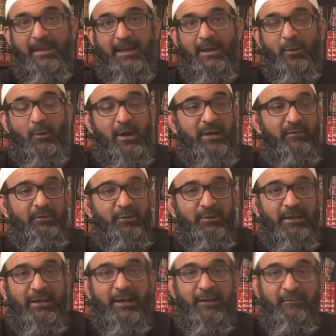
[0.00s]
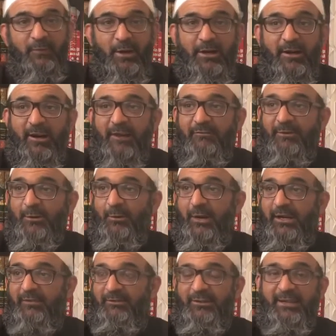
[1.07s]
One of you can have one half and one
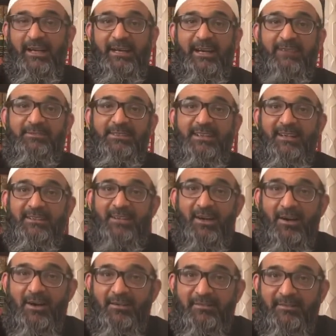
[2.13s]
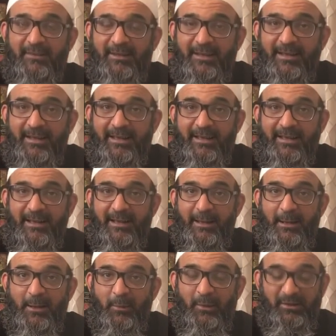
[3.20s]
of you can have the other half.
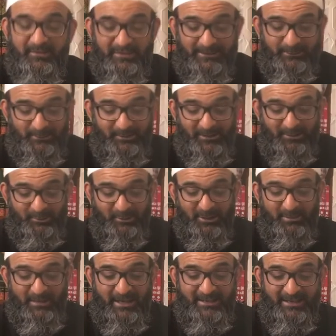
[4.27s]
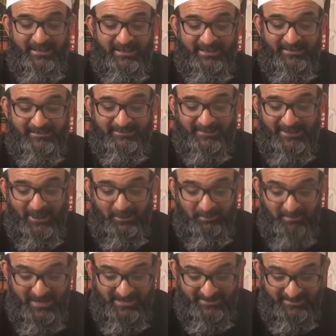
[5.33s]
When Sayyidina Sulaiman alayhi salam
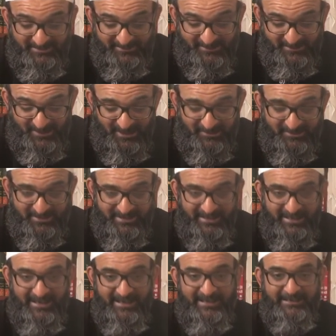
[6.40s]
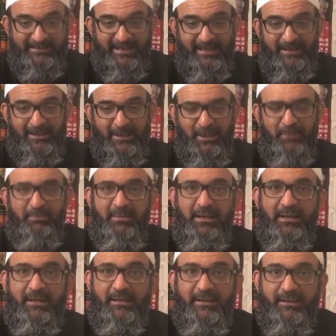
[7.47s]
made this suggestion, then
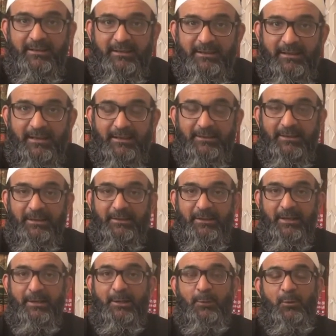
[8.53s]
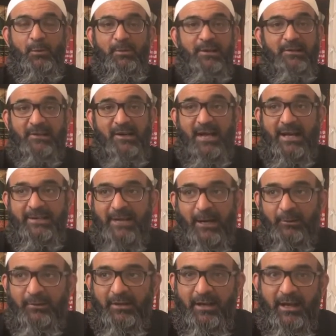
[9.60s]
immediately the younger woman cried
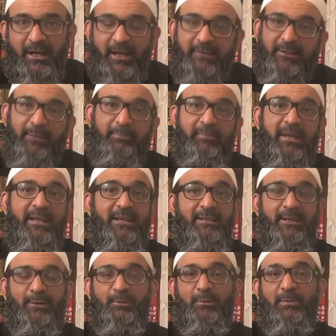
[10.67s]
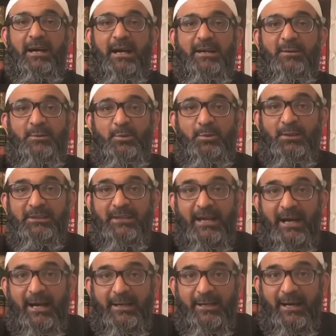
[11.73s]
out and said, may Allah subhanahu wa
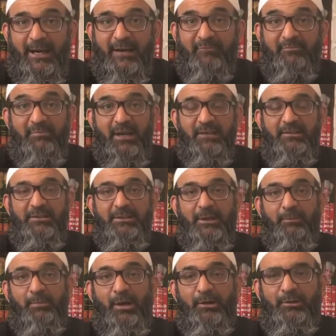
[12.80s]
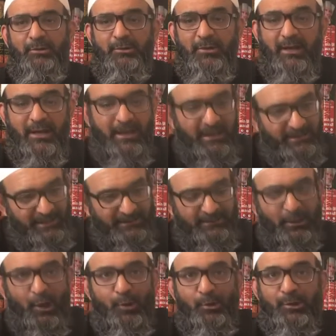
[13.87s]
ta'ala have mercy upon you, let
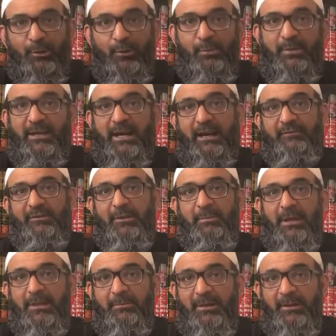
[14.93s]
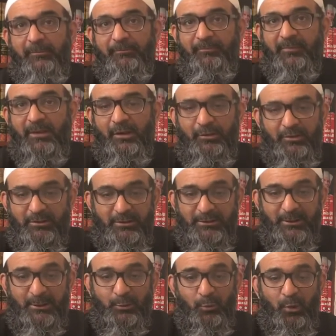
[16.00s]
the older woman have the baby. She did
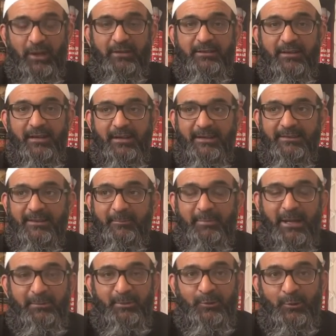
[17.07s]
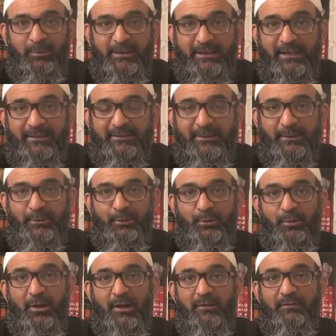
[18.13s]
not want the baby to be cut into
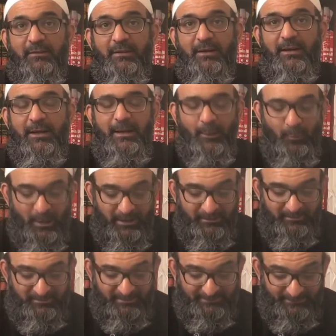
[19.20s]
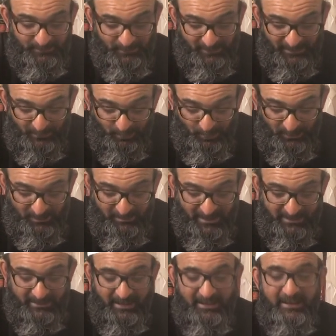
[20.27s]
half. When Sayyiduna
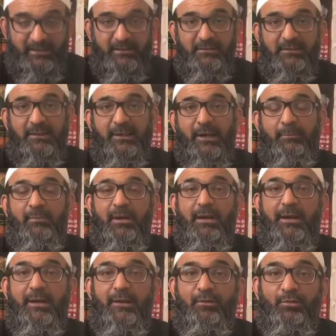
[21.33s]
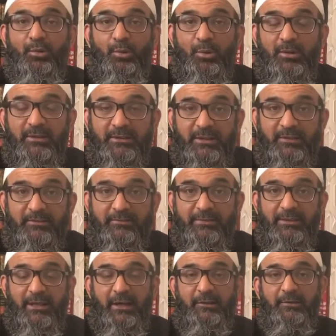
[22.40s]
Sulaiman alayhi salam saw this
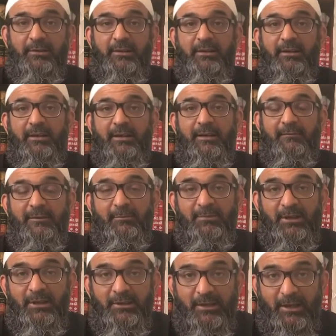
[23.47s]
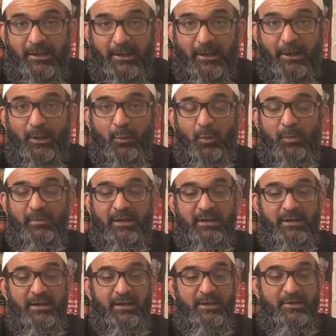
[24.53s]
reaction from the younger woman,
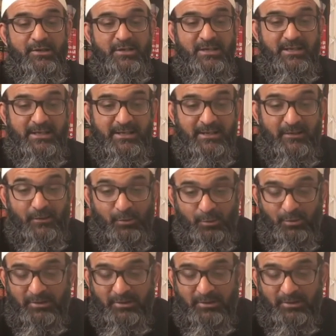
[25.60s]
she ruled